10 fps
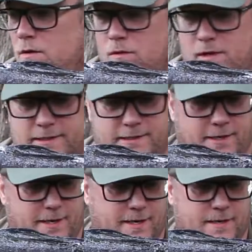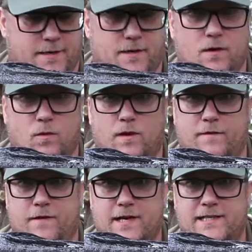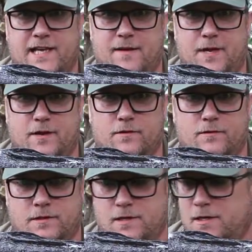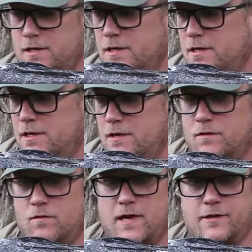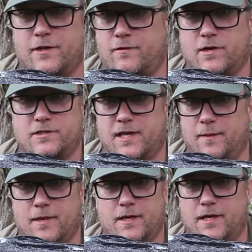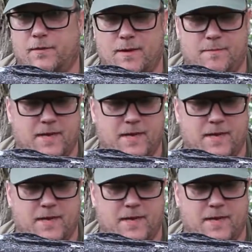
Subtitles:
What a stunner. What a fight it gave me and all. Right under the rod tip, it went